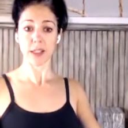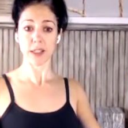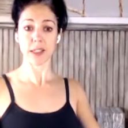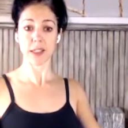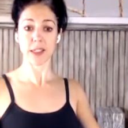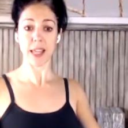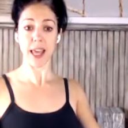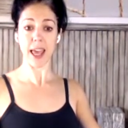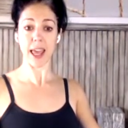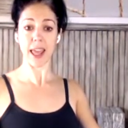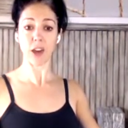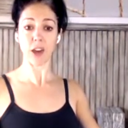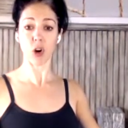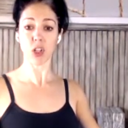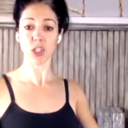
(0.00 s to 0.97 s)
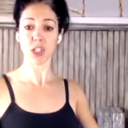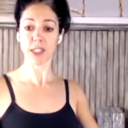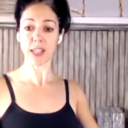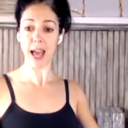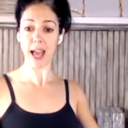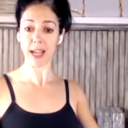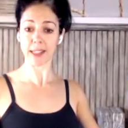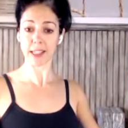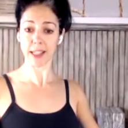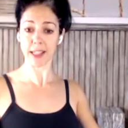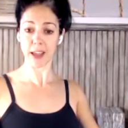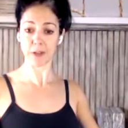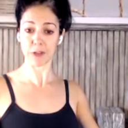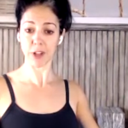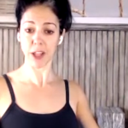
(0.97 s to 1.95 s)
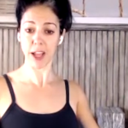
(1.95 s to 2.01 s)
Stay or stack the
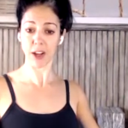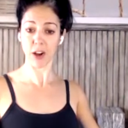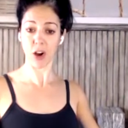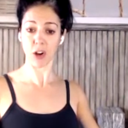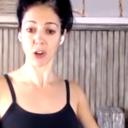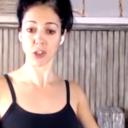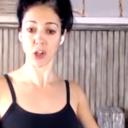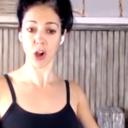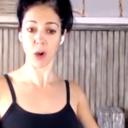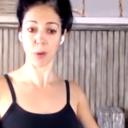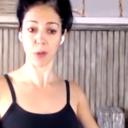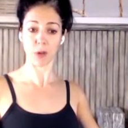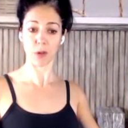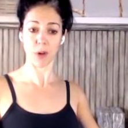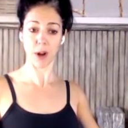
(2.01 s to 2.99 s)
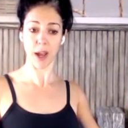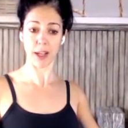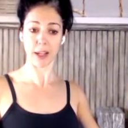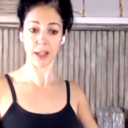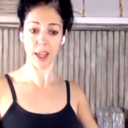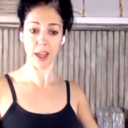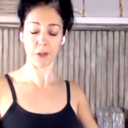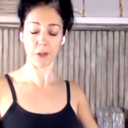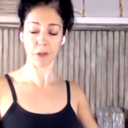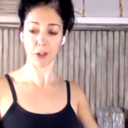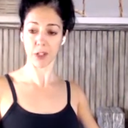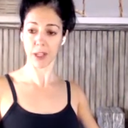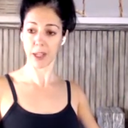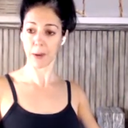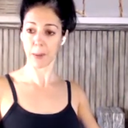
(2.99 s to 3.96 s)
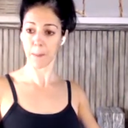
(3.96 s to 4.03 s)
left leg on top of the right
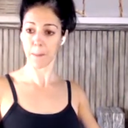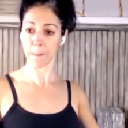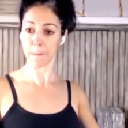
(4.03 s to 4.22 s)
carefully.